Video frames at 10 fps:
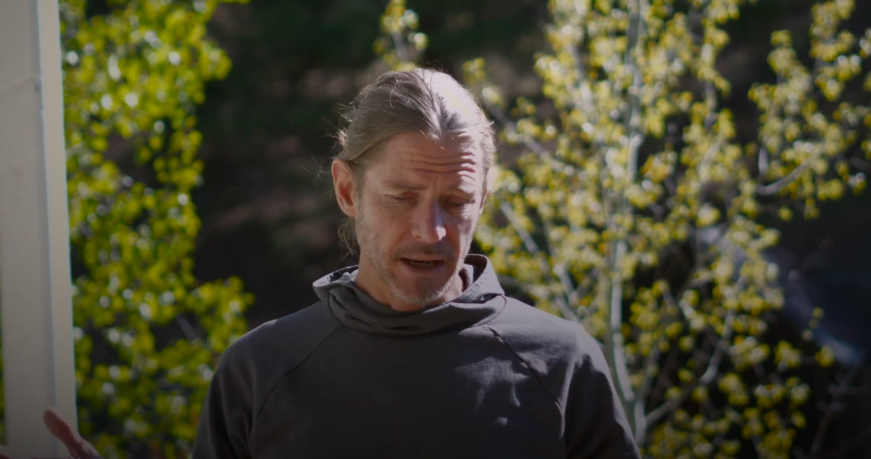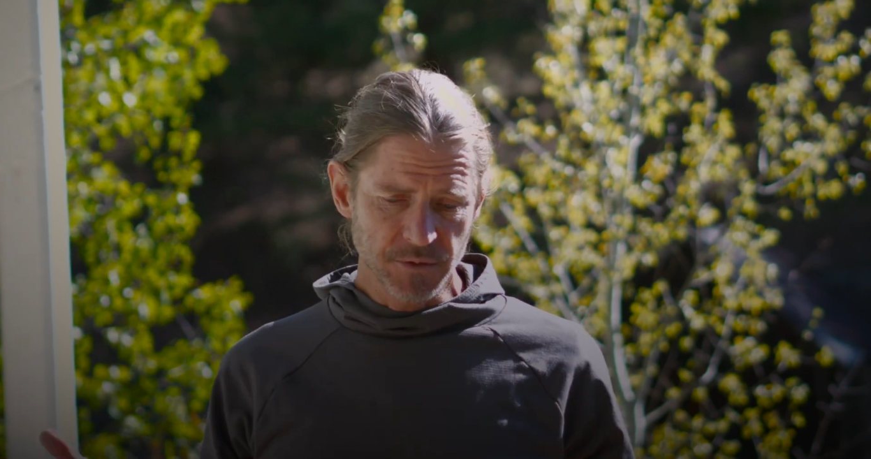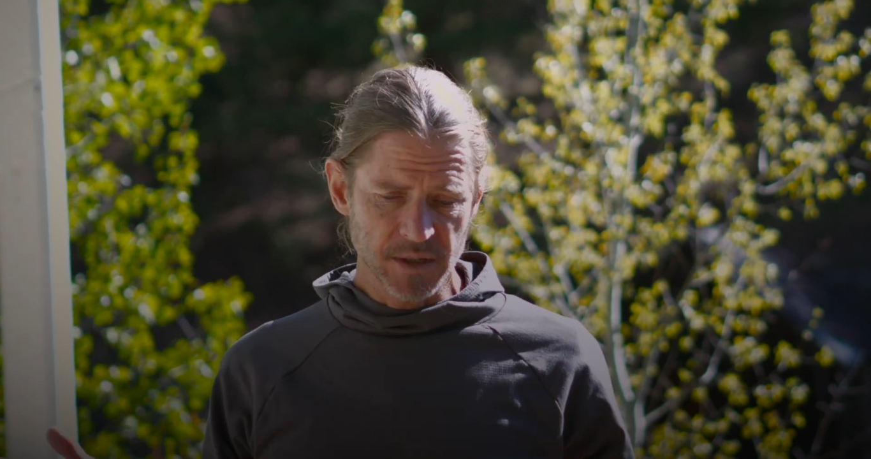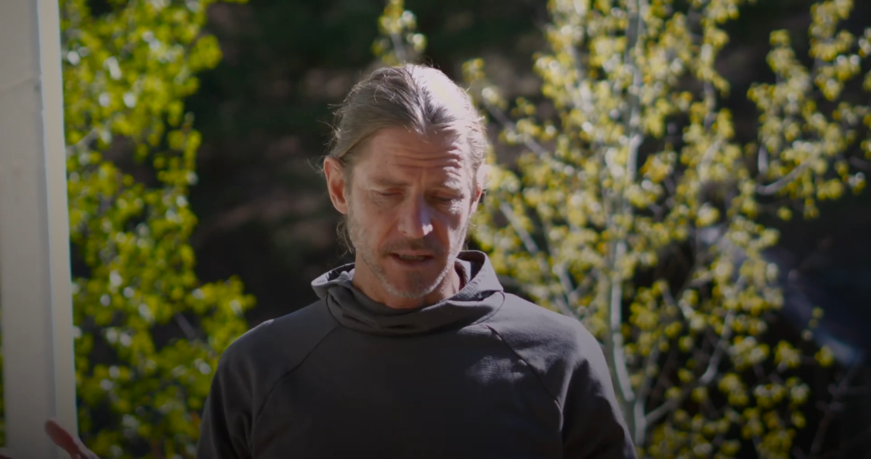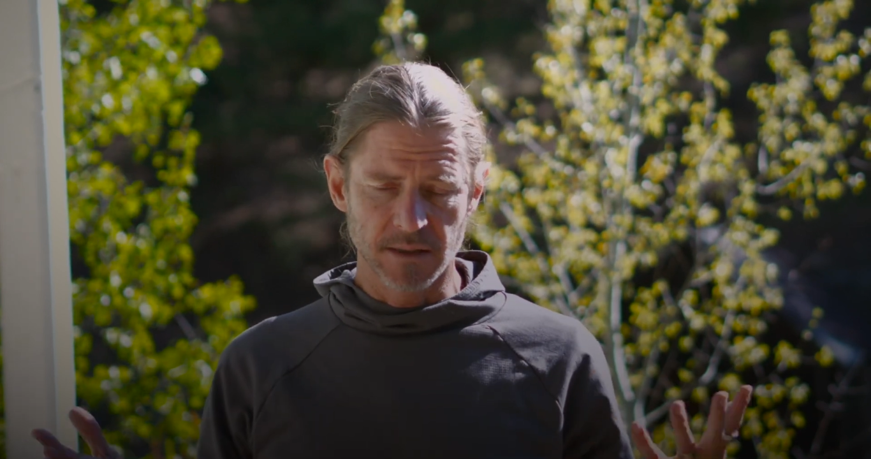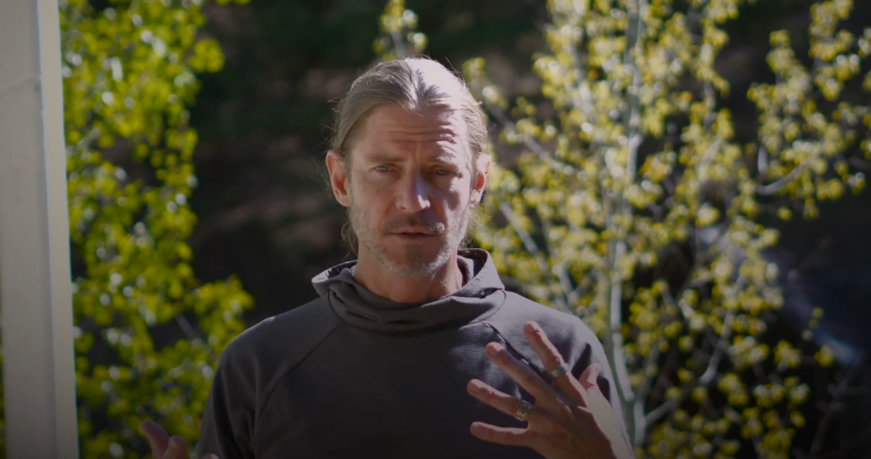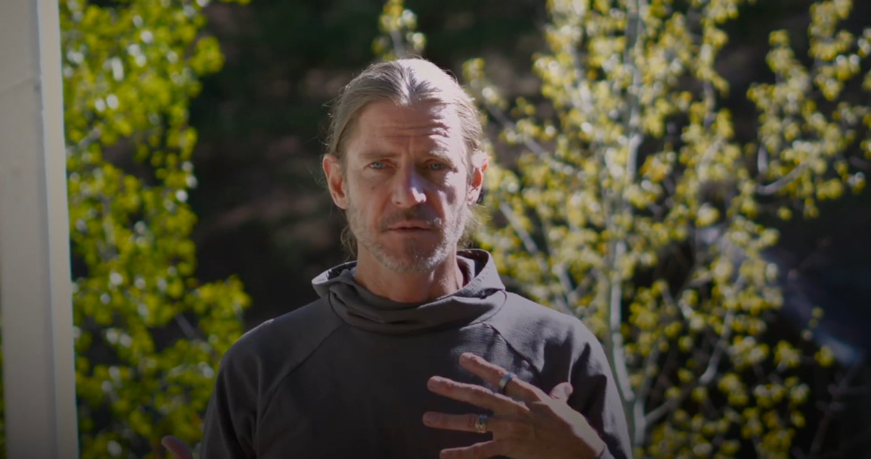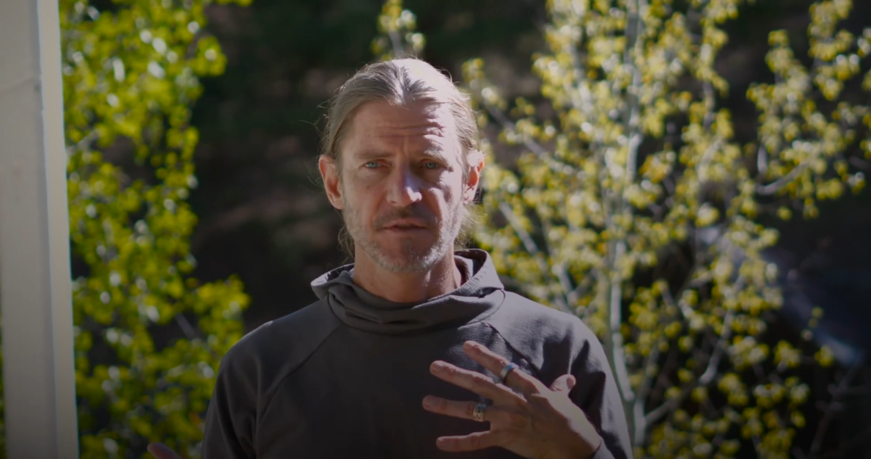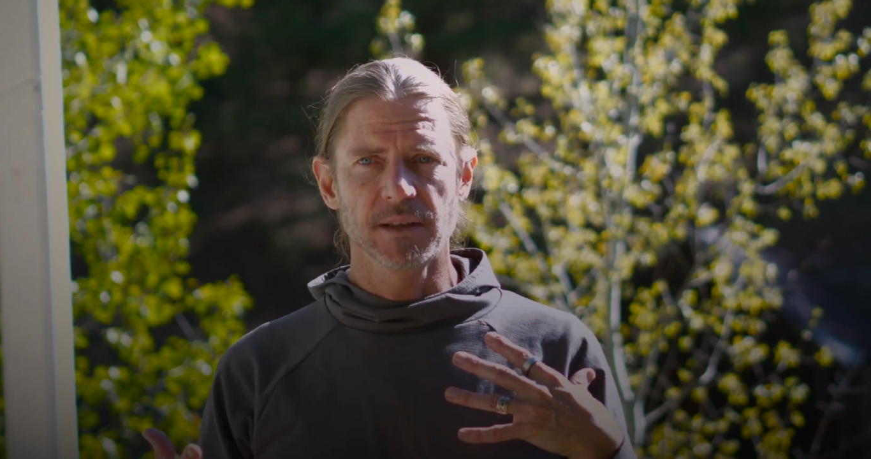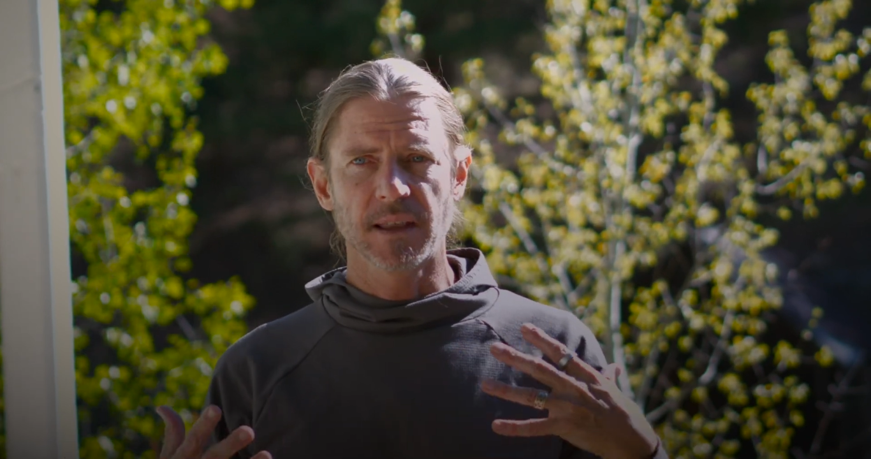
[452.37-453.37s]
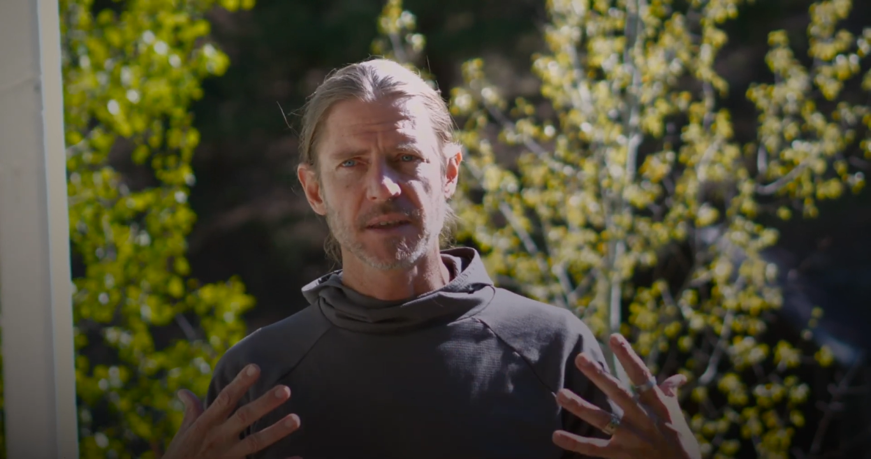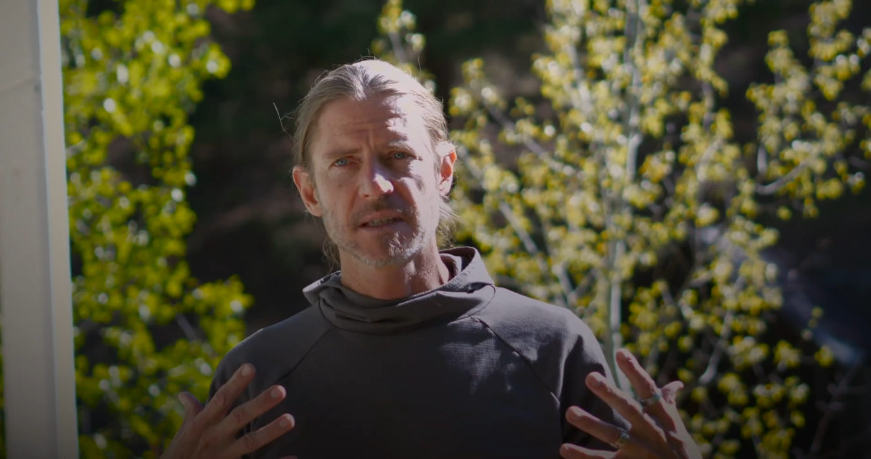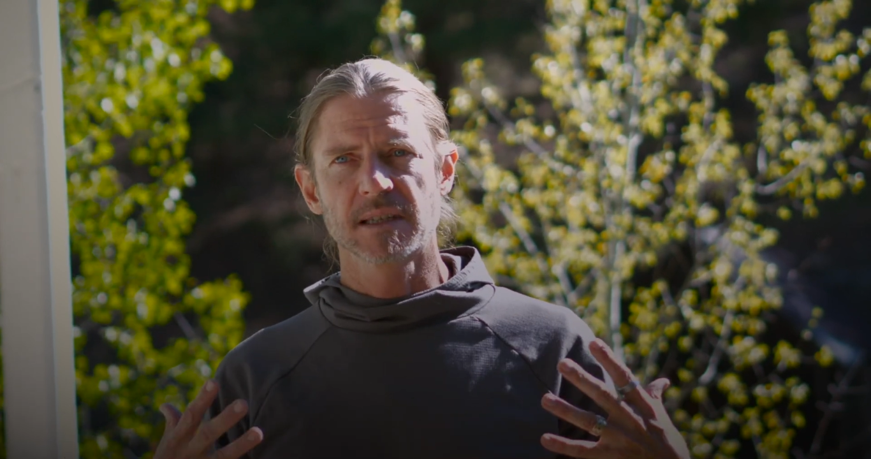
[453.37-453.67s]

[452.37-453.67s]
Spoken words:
interested and you feel that this